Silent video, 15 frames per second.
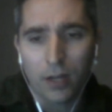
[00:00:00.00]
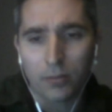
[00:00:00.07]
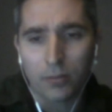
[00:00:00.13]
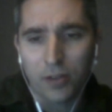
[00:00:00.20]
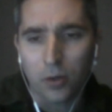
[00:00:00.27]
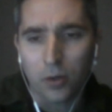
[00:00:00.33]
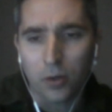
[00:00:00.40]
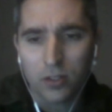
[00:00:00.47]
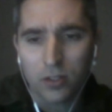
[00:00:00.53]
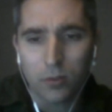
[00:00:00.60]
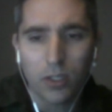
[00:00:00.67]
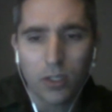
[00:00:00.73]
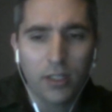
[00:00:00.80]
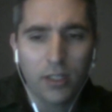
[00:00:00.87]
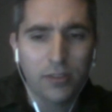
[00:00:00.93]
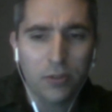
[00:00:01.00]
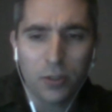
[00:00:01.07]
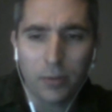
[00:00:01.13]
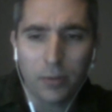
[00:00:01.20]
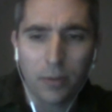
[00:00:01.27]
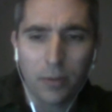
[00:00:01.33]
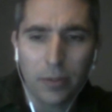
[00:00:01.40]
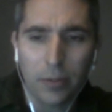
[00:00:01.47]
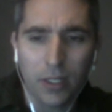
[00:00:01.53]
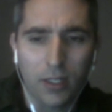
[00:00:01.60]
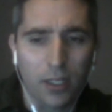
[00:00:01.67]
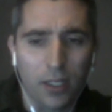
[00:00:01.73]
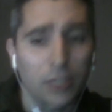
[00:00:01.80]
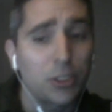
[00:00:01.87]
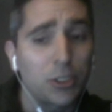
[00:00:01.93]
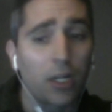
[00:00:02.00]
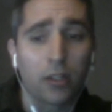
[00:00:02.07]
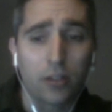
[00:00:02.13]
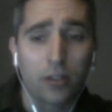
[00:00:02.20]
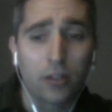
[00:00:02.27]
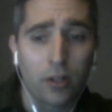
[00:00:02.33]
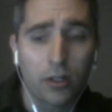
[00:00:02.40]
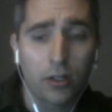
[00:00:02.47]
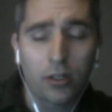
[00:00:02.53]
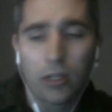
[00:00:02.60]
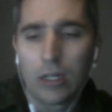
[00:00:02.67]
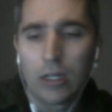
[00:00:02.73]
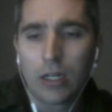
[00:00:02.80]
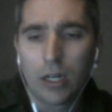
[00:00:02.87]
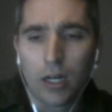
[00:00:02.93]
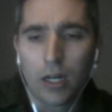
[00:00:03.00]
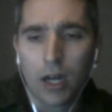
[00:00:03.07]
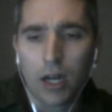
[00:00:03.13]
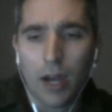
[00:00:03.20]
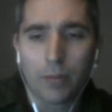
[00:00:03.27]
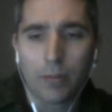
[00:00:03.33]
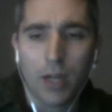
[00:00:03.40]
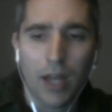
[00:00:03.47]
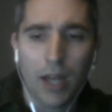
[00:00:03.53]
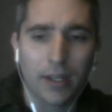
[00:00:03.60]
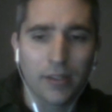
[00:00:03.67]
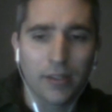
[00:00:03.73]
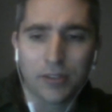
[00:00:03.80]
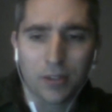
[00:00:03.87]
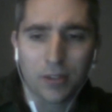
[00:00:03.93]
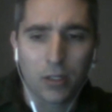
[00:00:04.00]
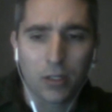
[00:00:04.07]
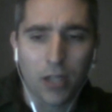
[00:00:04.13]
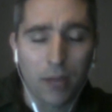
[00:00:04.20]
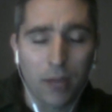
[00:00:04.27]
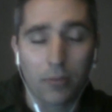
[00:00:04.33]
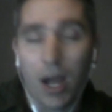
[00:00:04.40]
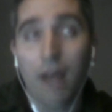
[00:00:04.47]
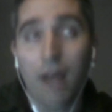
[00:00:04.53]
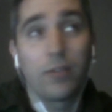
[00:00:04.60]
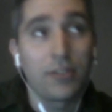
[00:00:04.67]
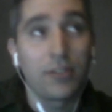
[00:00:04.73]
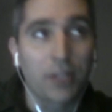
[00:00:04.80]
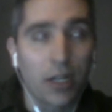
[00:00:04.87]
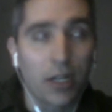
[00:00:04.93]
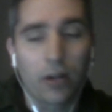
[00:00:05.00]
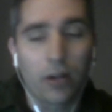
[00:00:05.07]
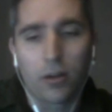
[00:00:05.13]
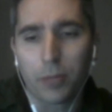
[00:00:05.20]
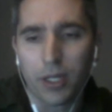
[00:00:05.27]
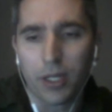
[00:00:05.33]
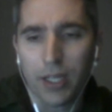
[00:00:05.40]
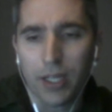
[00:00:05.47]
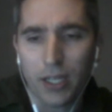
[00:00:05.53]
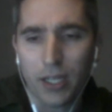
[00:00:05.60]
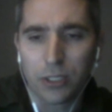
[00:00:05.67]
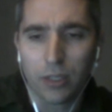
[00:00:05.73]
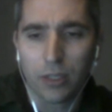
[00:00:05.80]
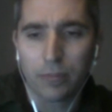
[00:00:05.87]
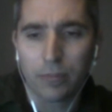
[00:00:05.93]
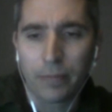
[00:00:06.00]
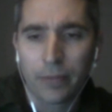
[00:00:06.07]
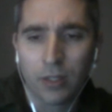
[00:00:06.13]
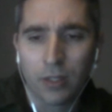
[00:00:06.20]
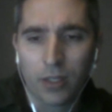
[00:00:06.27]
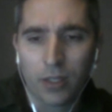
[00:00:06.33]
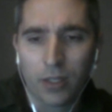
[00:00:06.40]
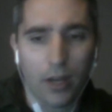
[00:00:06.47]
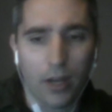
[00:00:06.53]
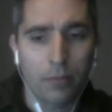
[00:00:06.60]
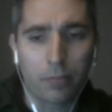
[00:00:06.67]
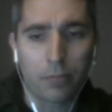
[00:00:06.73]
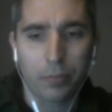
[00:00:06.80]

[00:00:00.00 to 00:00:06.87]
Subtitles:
So to me, he's a GPP like shot in the dark. I'm obviously not on him in a cash game, and I'm